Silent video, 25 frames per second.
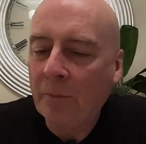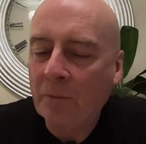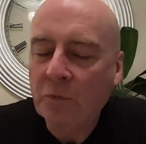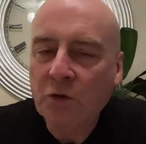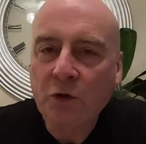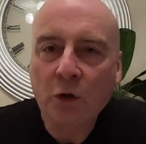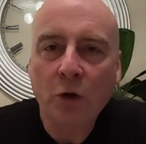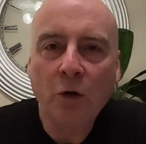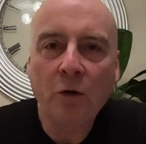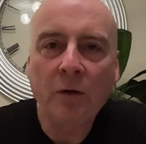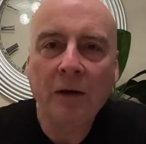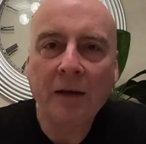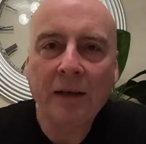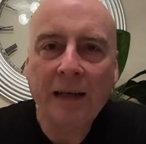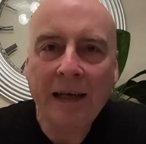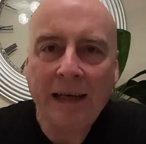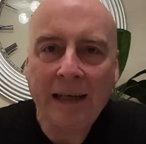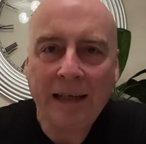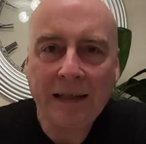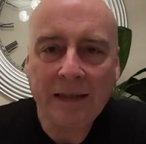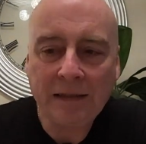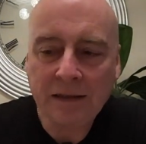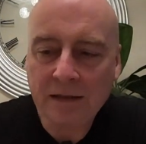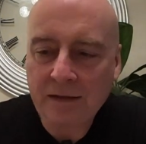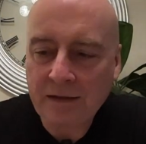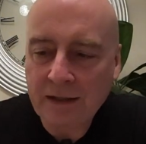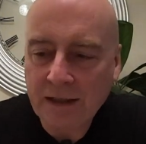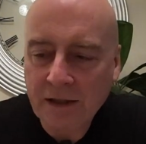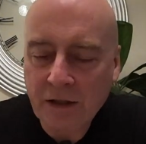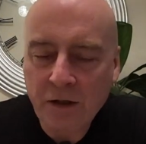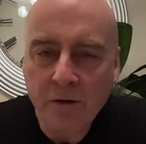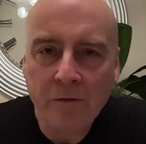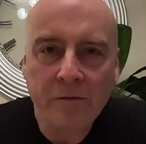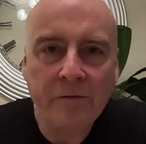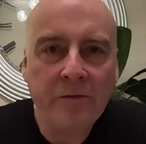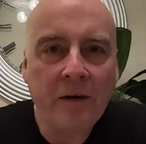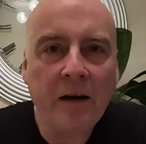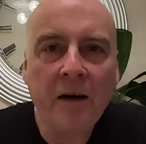So guys, thank
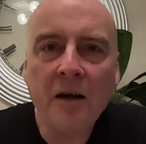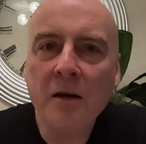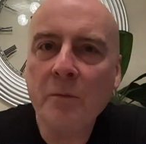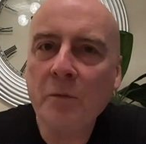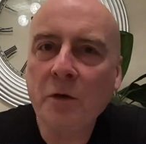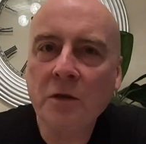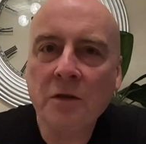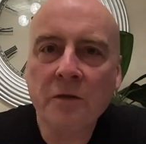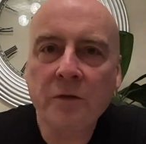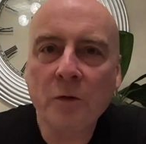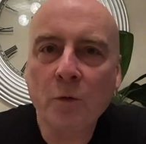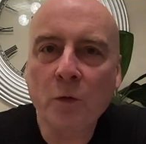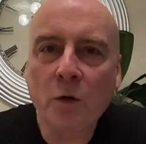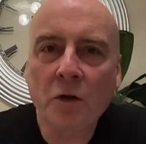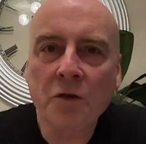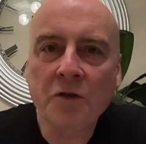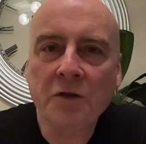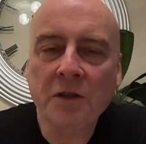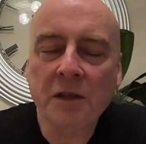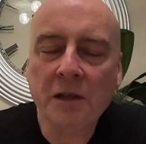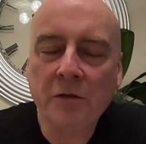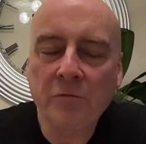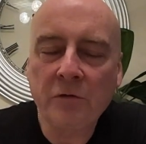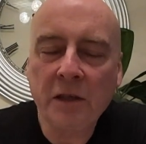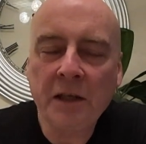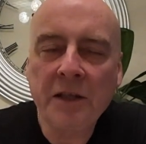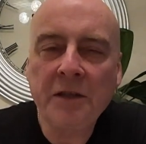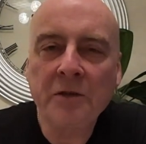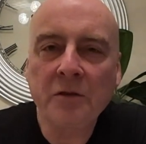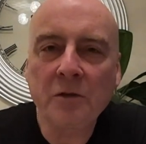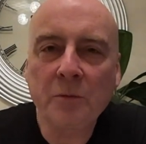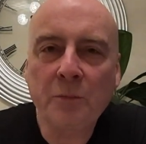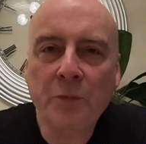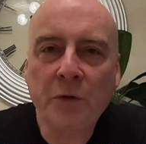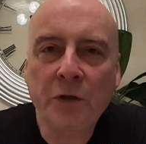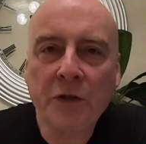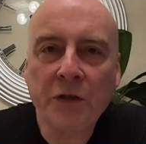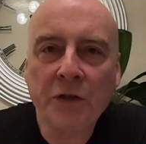you very much for watching. I really do
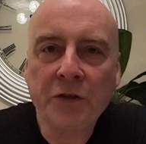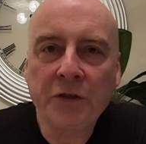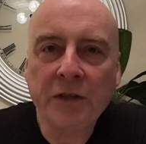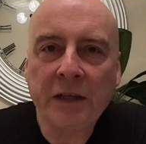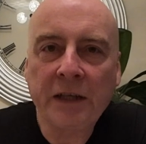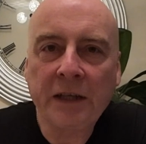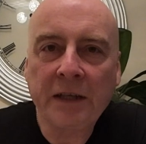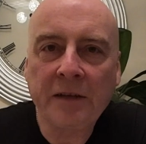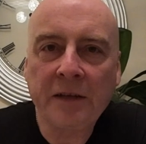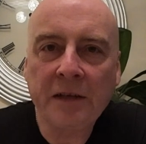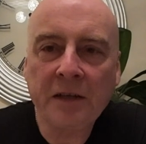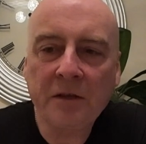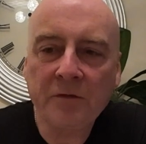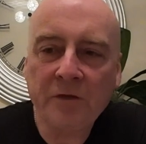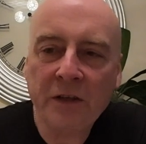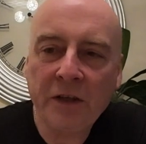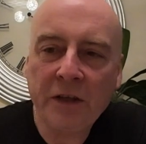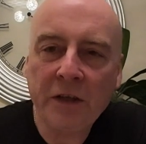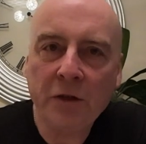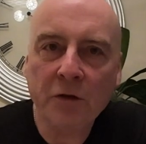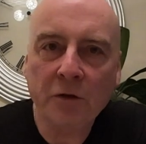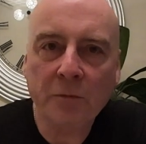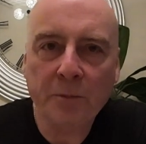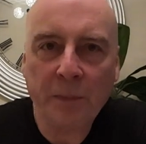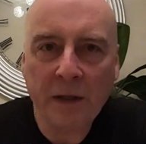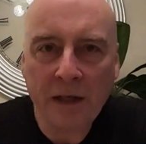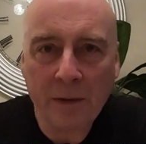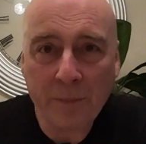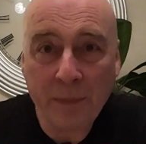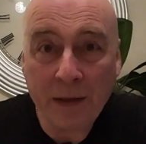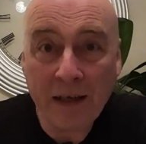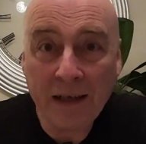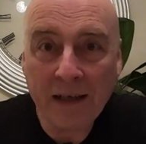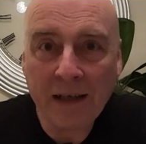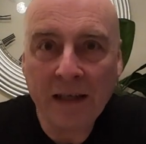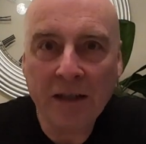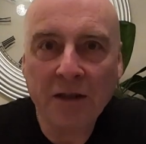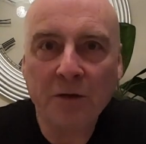appreciate it. This video has been a
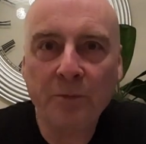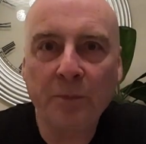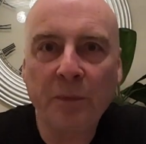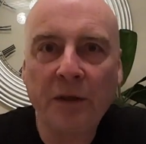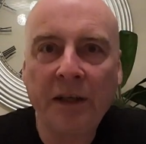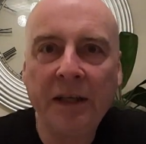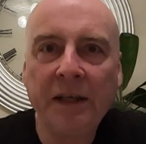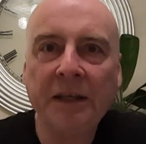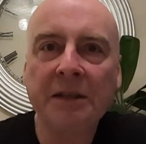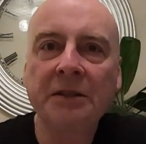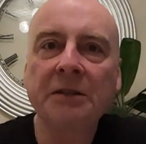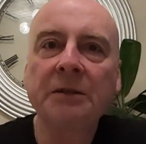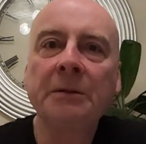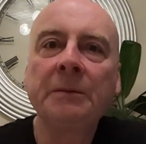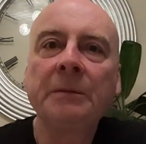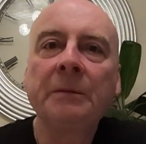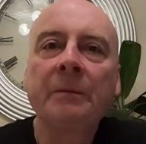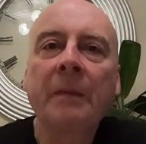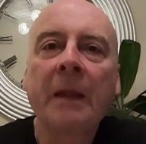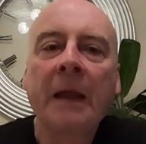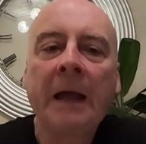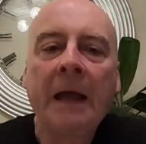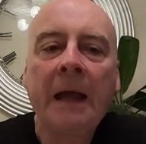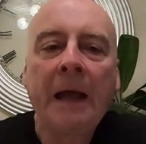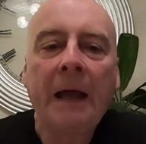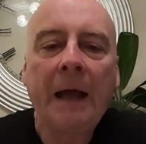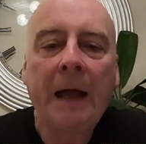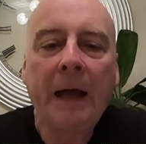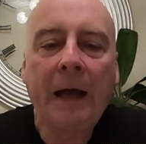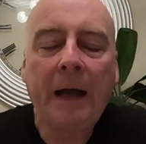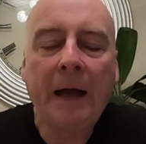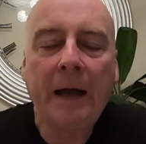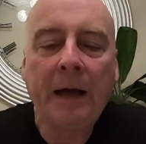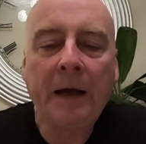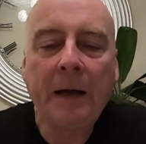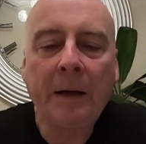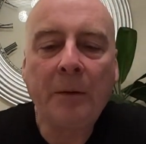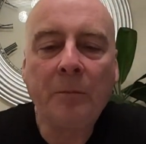bit last minute.
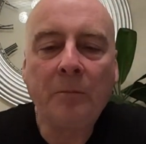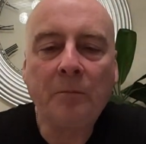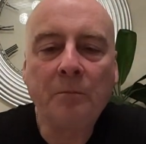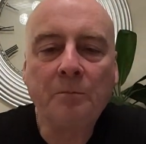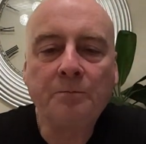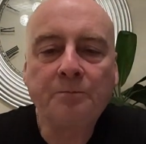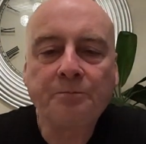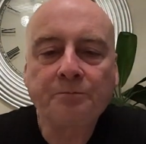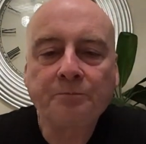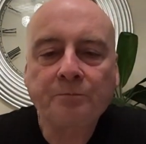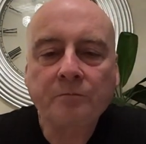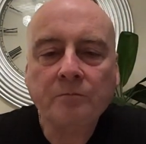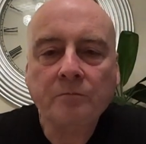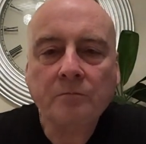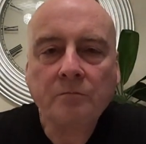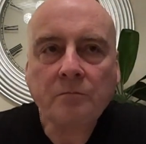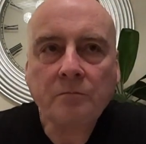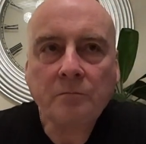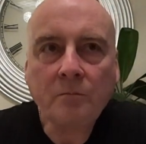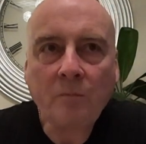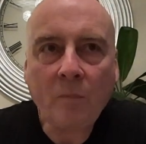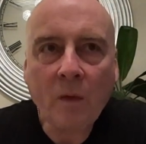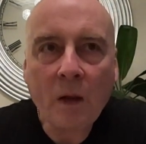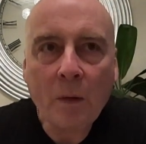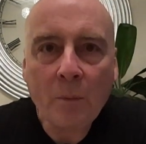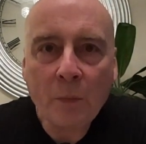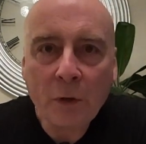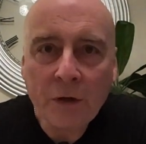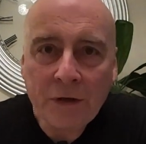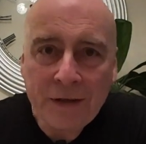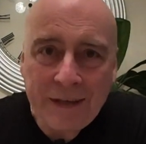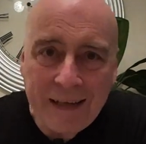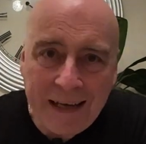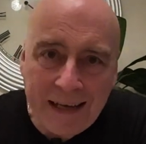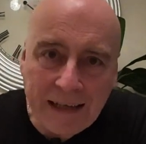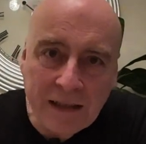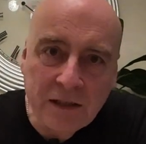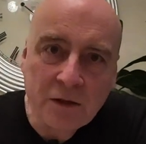But
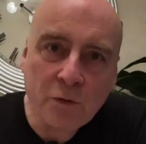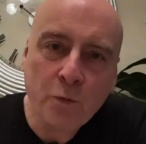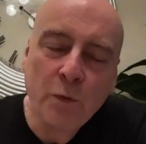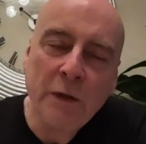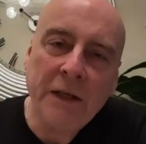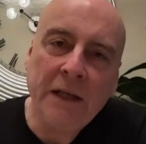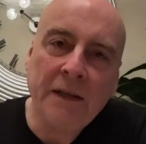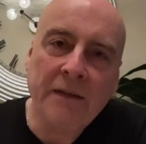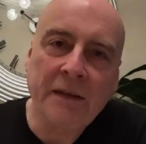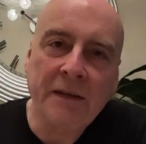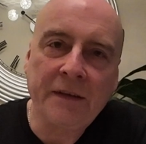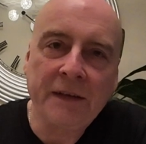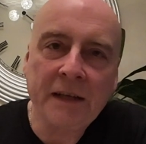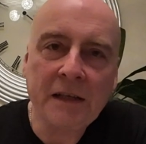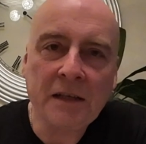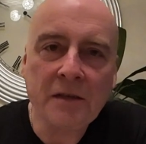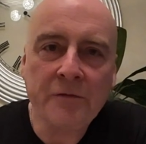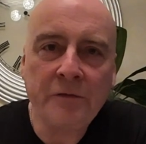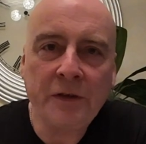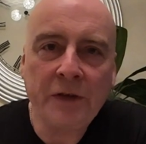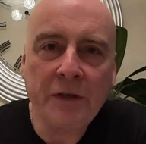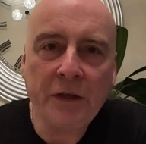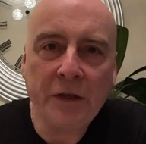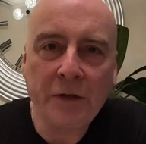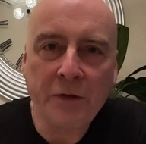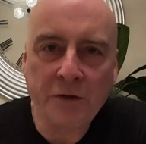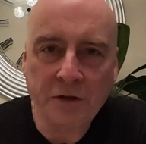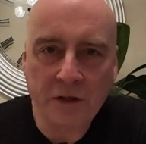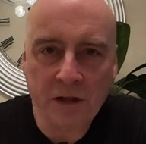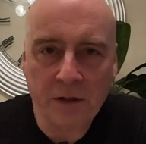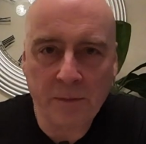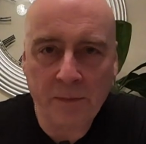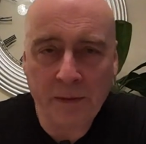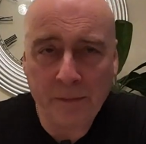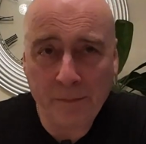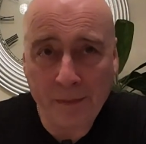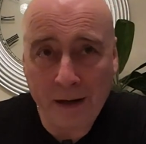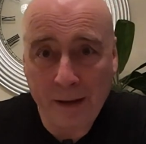next week, the next video is going
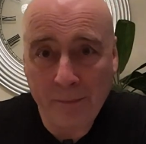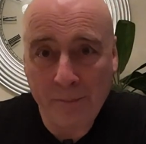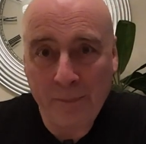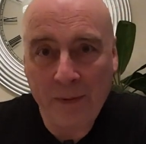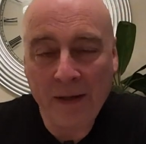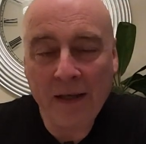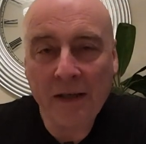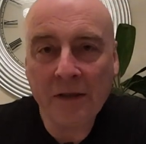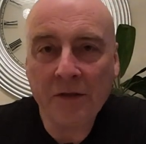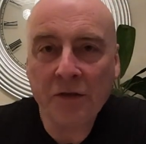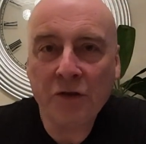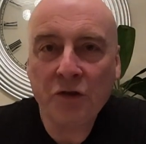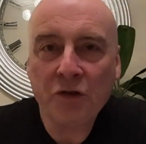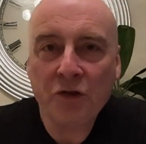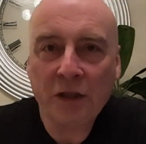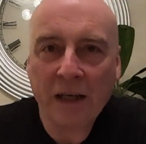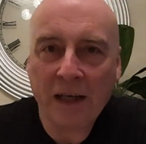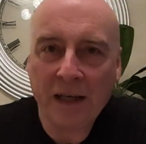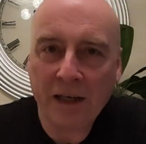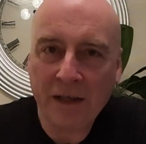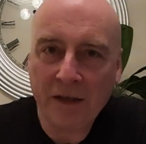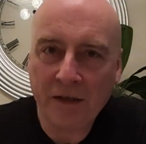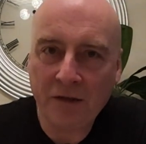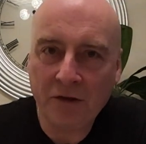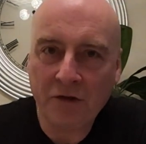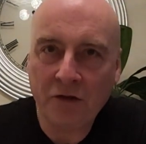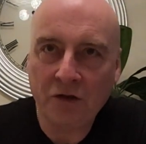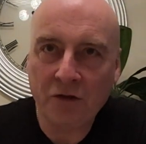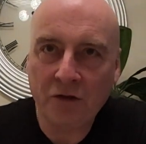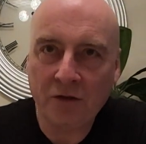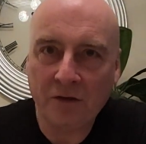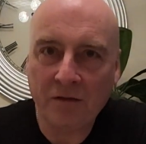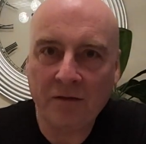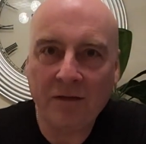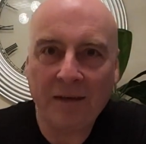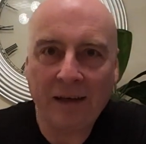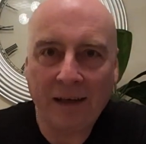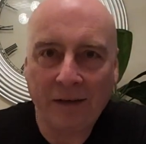to be my biggest challenge
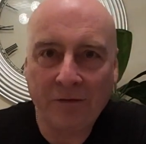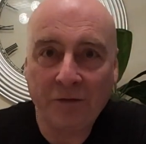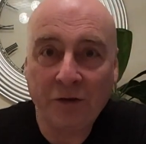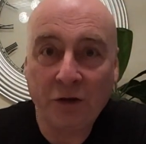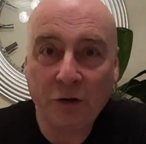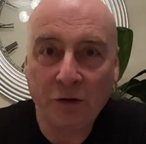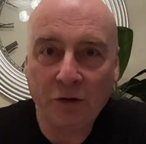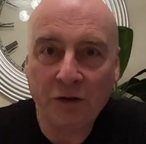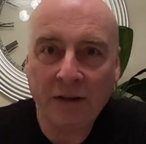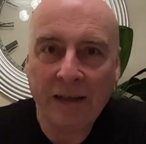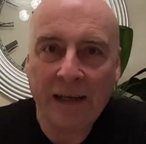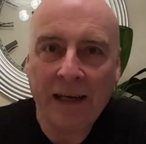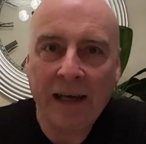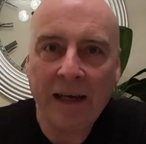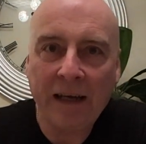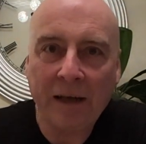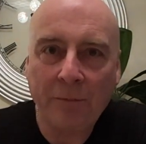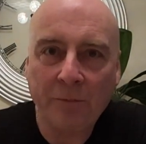I've done yet.